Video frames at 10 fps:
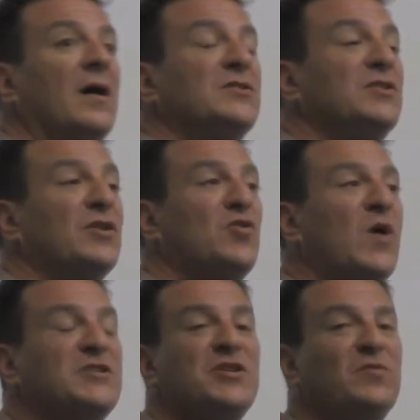So the
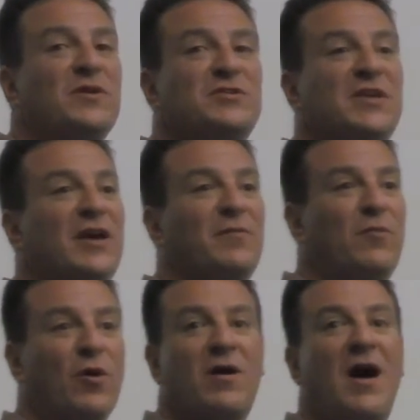question was
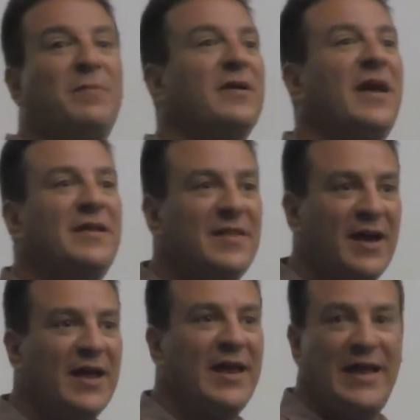more complicated than
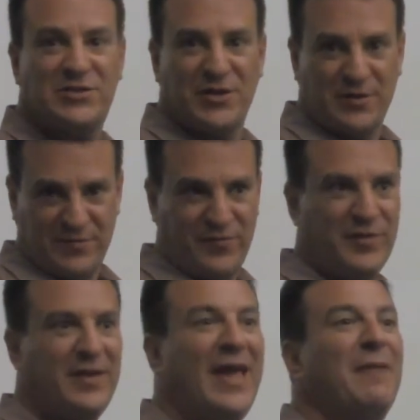I can answer for
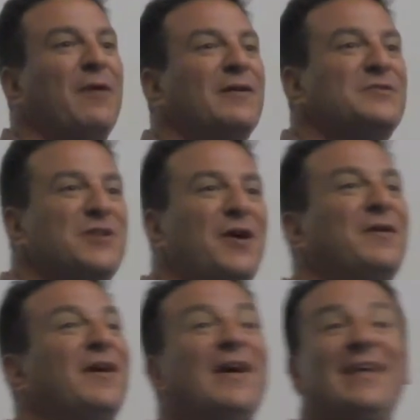the camera. So
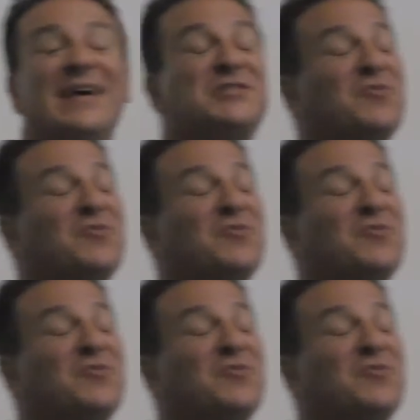that's a